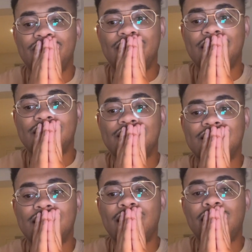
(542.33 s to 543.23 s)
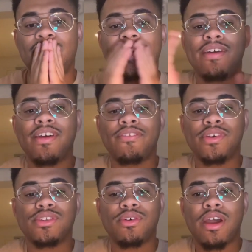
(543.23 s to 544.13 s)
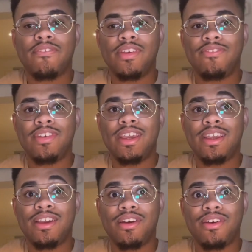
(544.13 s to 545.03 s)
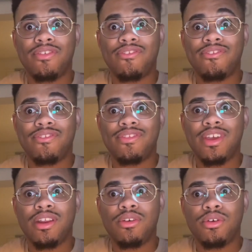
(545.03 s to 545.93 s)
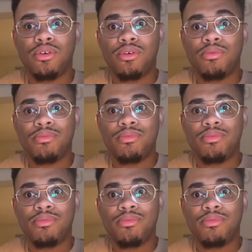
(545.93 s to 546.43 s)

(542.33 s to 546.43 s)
Like, still, I never felt so happy being here. Anywho,